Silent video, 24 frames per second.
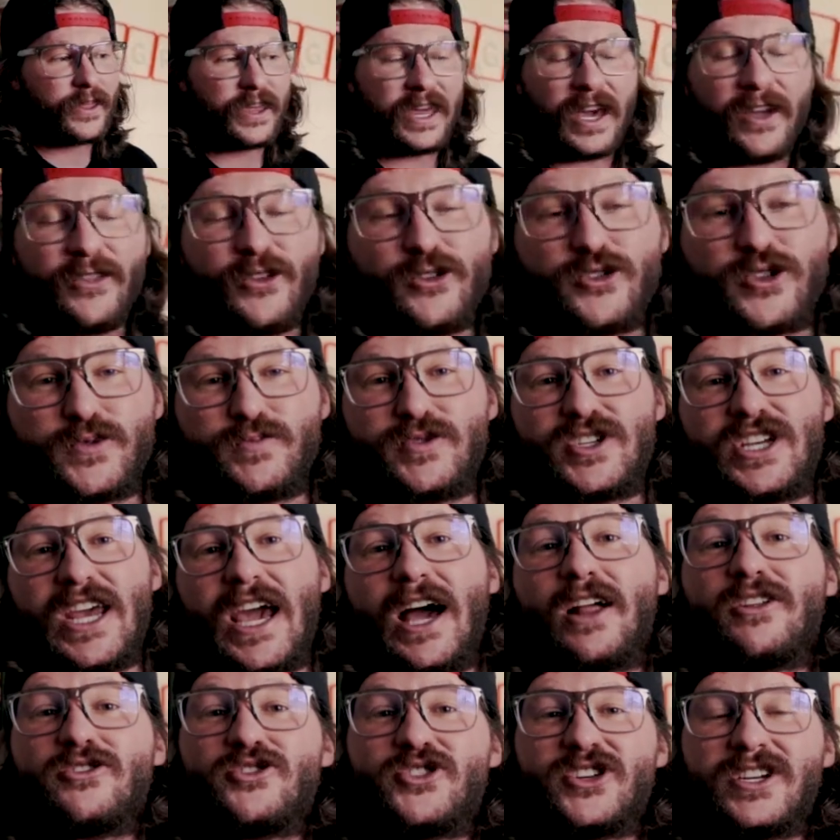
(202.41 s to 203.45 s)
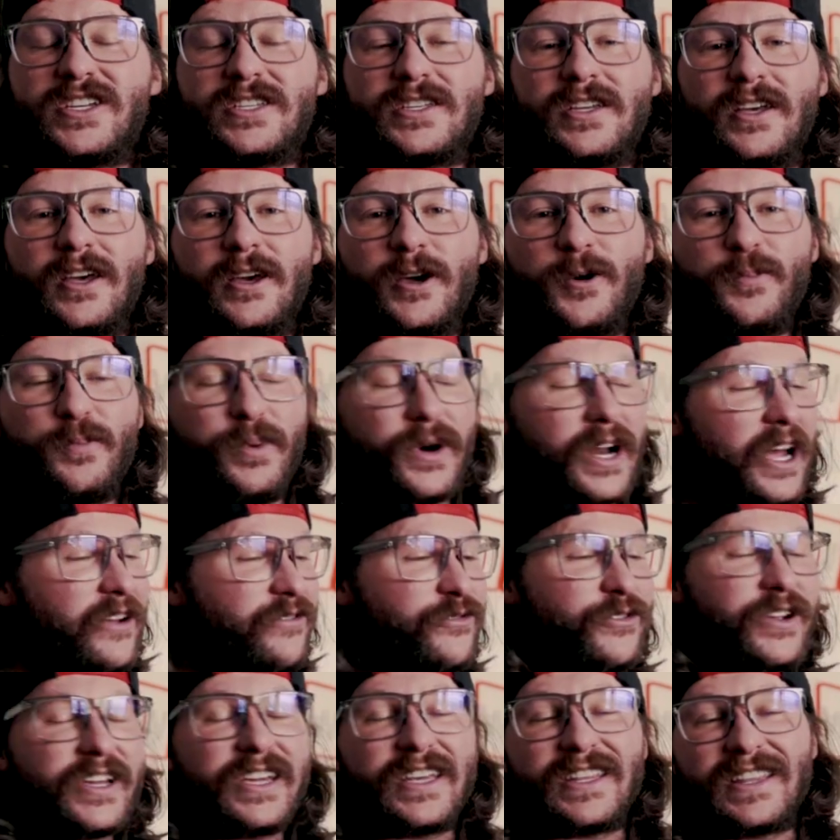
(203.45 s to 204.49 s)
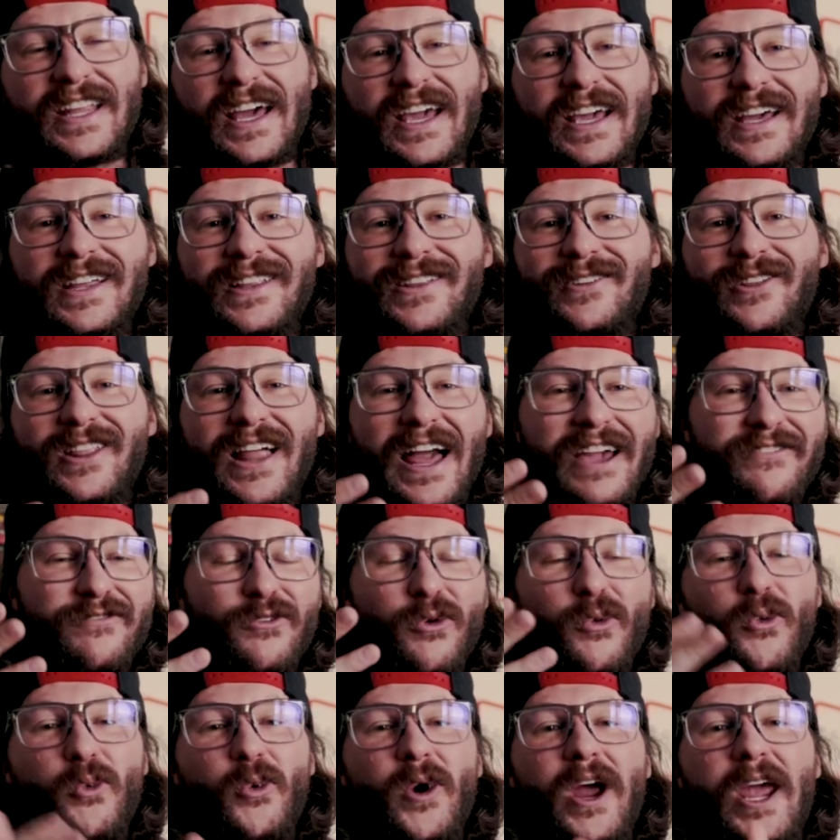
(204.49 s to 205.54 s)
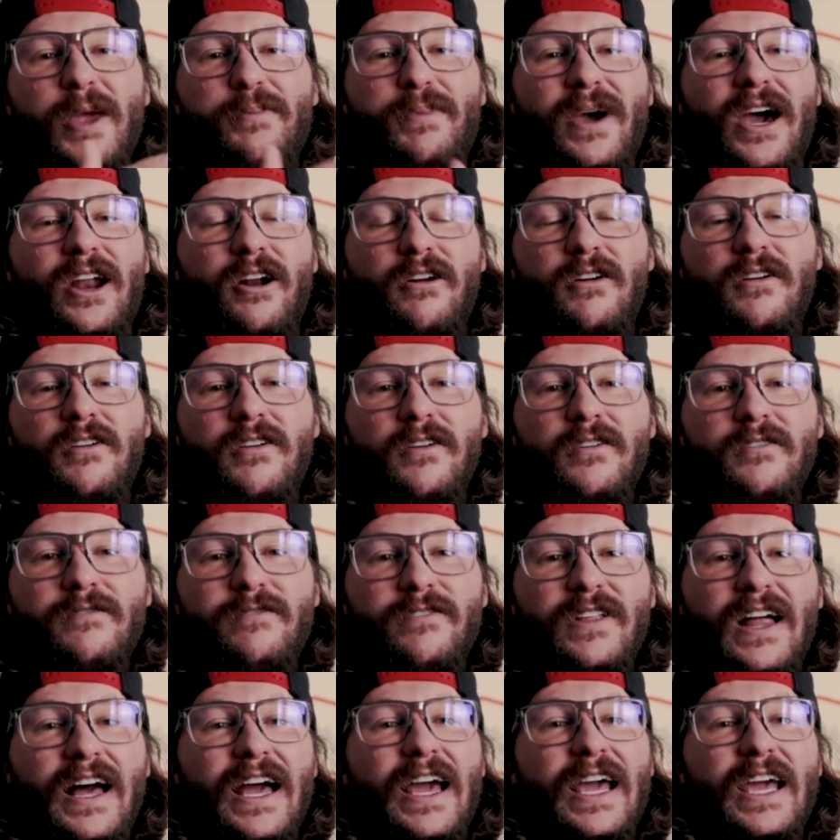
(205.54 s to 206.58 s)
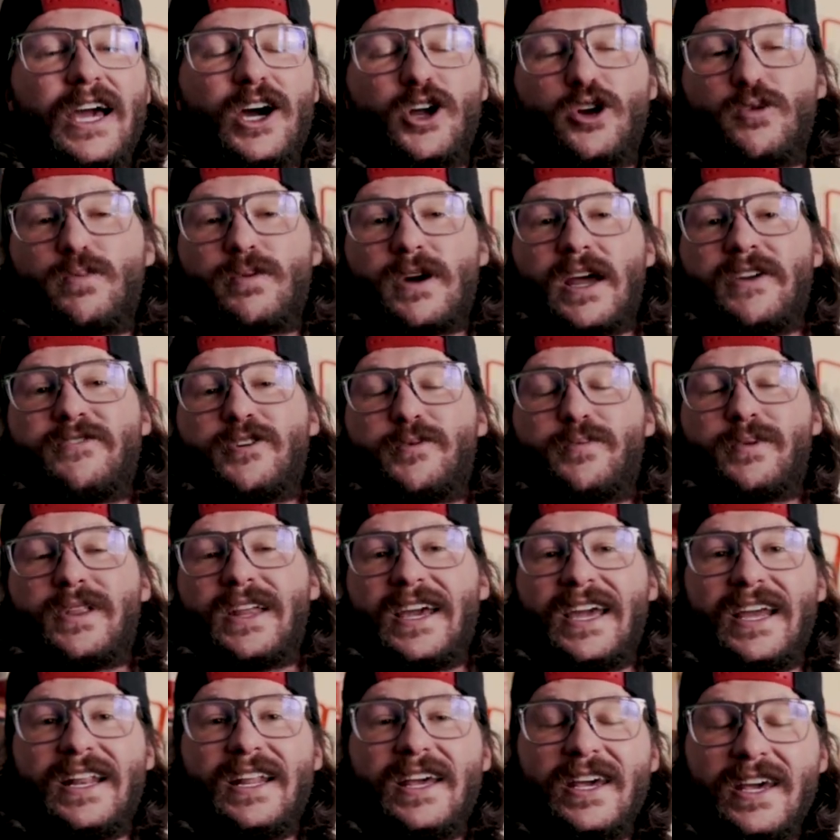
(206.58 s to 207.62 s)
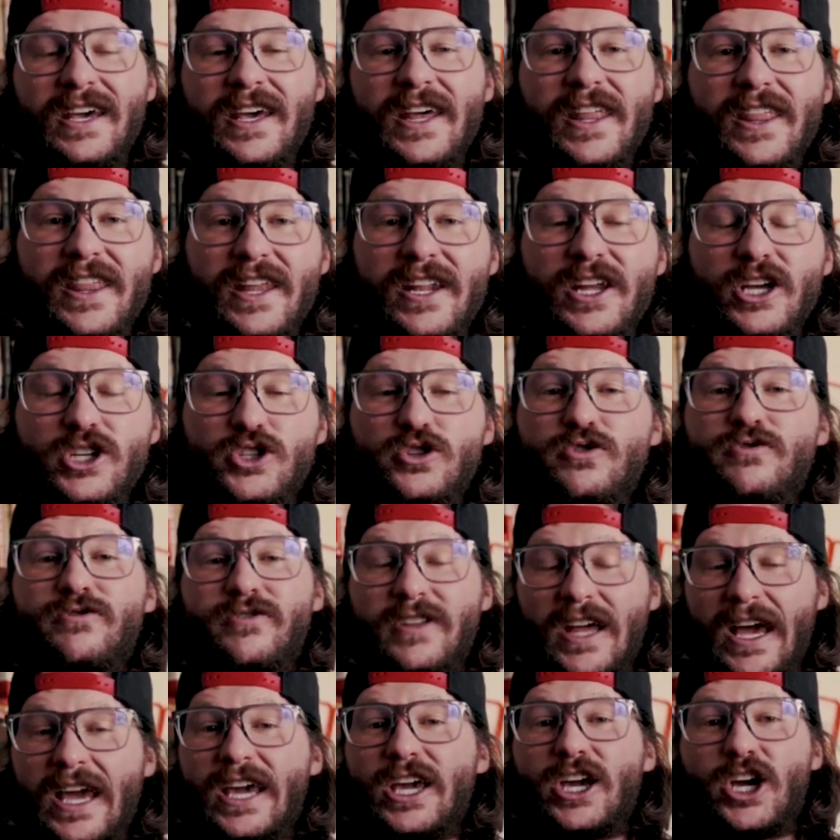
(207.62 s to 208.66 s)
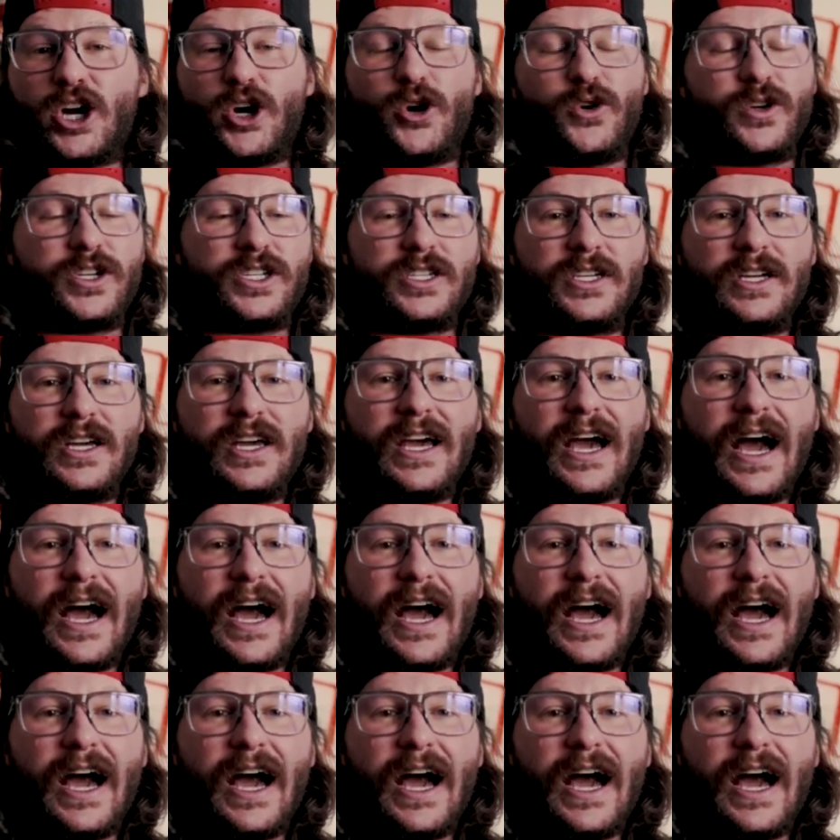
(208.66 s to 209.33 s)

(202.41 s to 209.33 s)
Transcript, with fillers: yeah, there's some challenges, but I freaking like life way better flying on a private plane than I do flying coach.